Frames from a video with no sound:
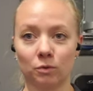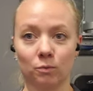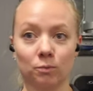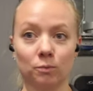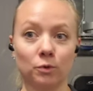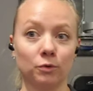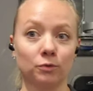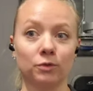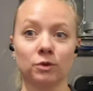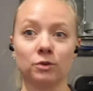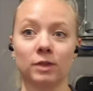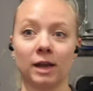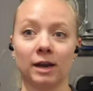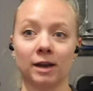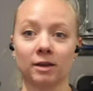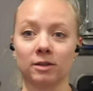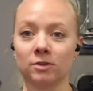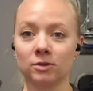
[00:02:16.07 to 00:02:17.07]
move through that
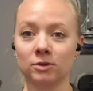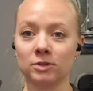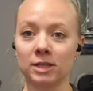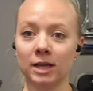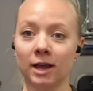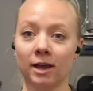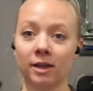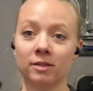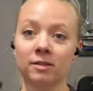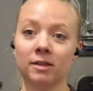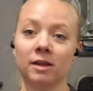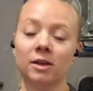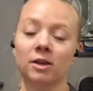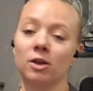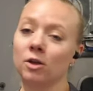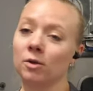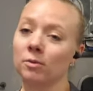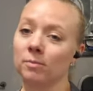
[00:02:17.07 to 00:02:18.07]
exercise,
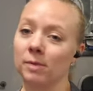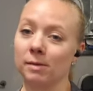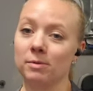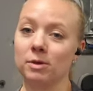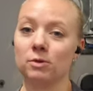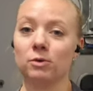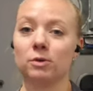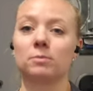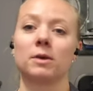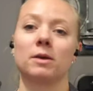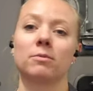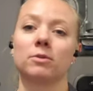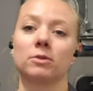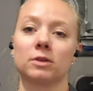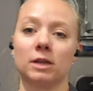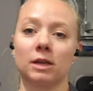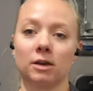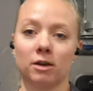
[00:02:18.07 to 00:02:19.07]
maybe you would be able
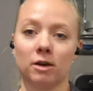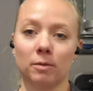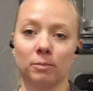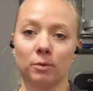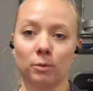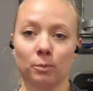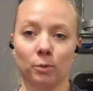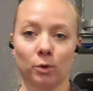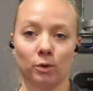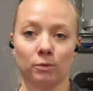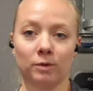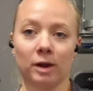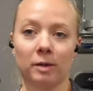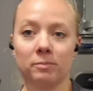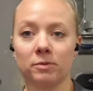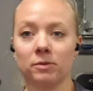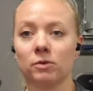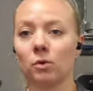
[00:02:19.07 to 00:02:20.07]
to get a couple more
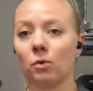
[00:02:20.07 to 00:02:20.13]
reps,